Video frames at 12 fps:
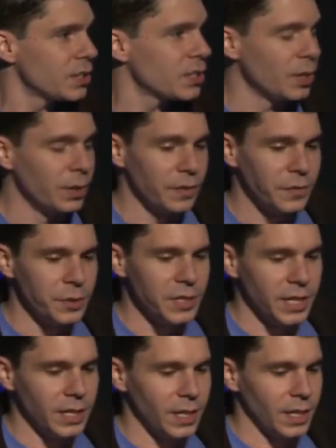So if you
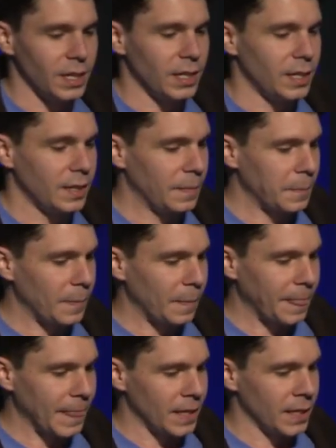did
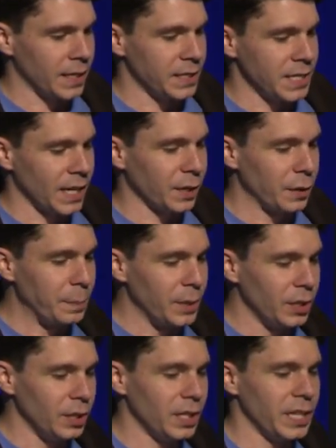Docker
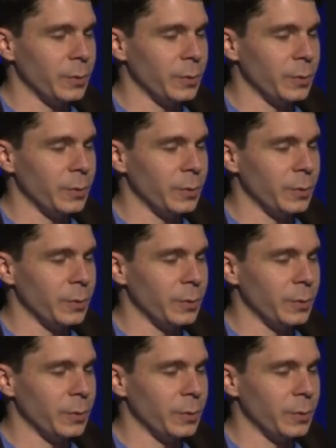pull,